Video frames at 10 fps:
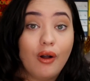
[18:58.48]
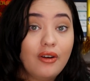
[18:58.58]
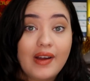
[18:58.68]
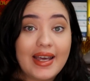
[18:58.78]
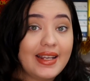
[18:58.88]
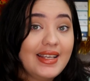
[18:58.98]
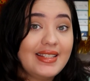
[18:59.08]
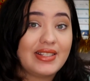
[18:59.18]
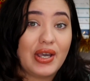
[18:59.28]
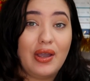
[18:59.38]
Alrighty,
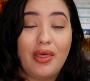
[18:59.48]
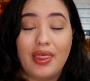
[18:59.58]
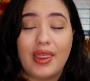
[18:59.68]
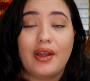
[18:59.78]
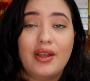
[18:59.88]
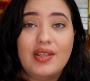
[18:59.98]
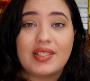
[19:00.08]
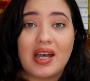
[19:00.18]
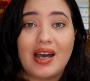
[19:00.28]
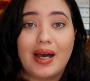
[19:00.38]
so those
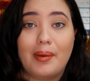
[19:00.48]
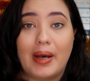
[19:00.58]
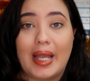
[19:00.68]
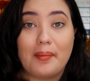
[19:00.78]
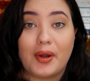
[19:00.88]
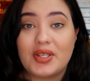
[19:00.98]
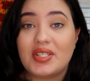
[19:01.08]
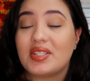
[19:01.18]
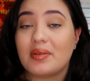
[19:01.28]
are my most